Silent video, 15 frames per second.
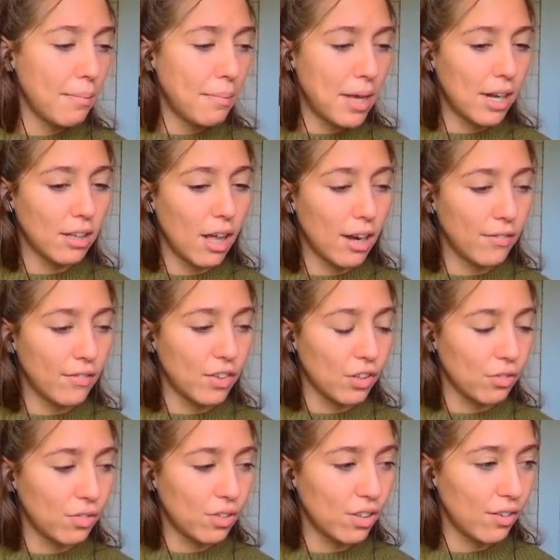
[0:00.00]
made a lot of
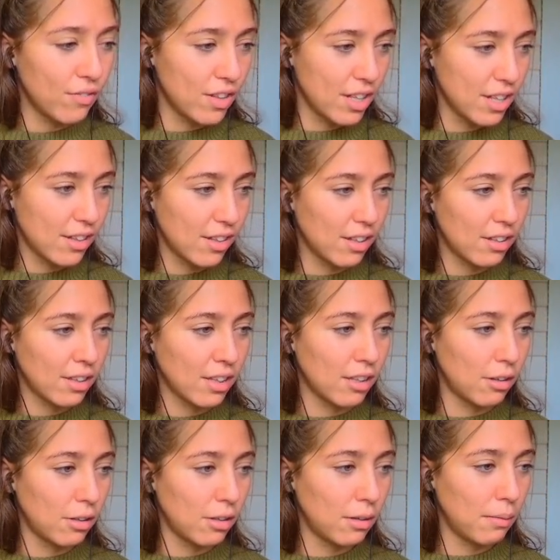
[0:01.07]
use of these
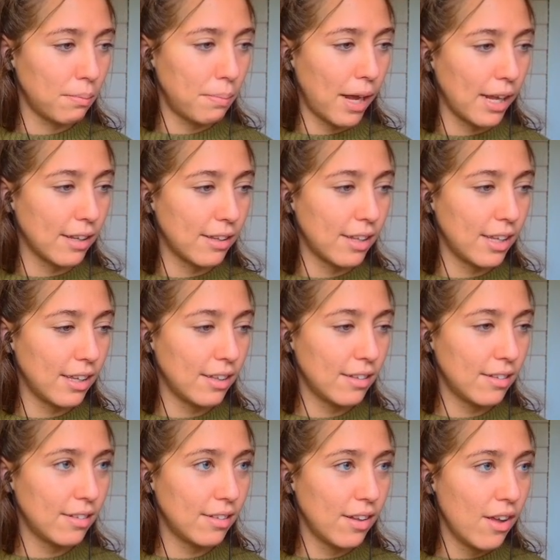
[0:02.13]
little paintings